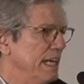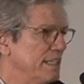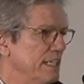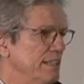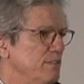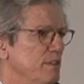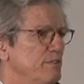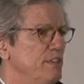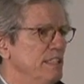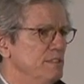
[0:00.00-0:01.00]
At the level of the
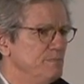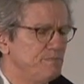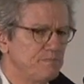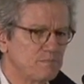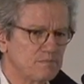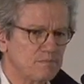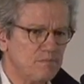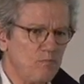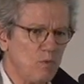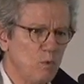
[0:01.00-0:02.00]
fund,
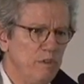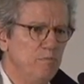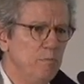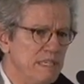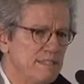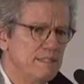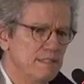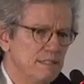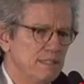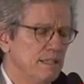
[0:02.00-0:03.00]
we've
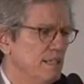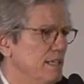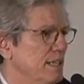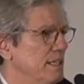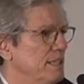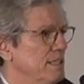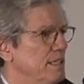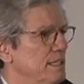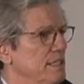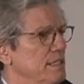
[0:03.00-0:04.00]
missed
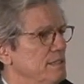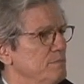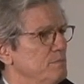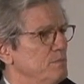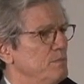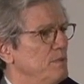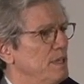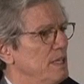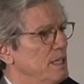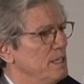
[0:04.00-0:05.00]
a
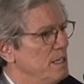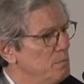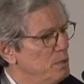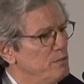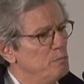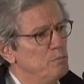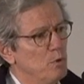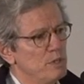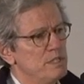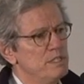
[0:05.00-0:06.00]
number of
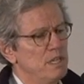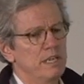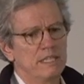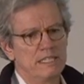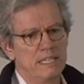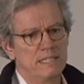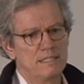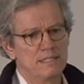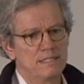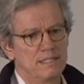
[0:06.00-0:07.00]
important target
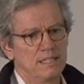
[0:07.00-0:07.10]
dates.